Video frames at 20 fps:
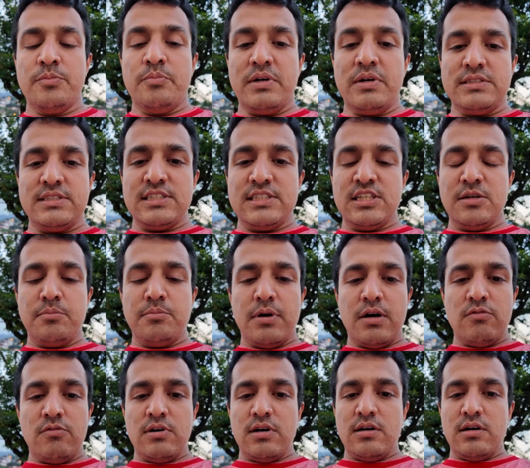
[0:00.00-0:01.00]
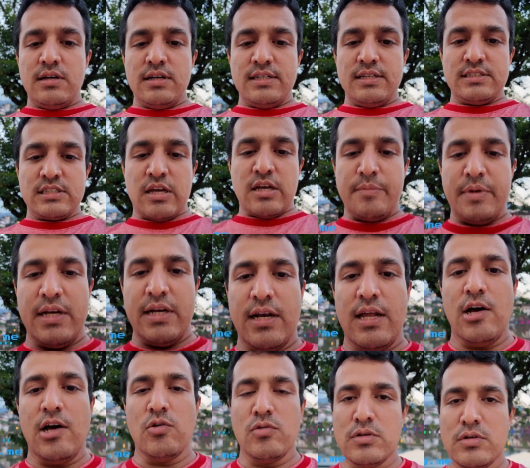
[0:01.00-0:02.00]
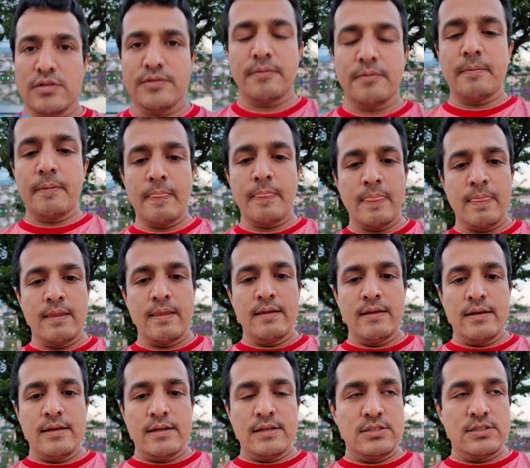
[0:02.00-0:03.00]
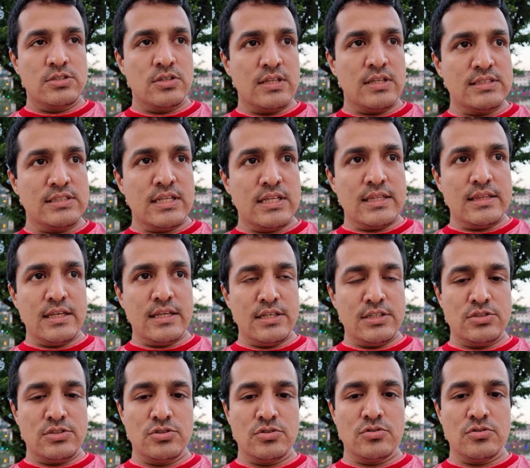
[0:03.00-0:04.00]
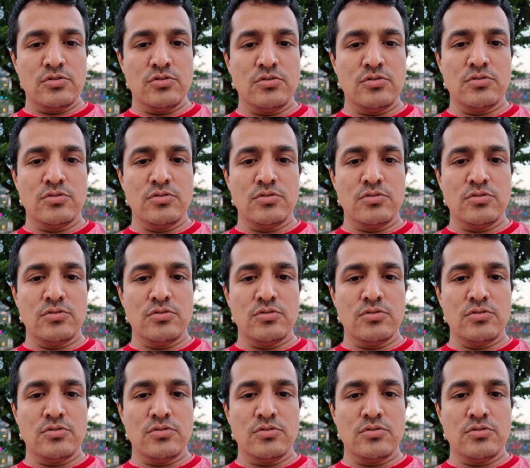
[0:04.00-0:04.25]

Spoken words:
Purchasing power is coming down. So there's nothing to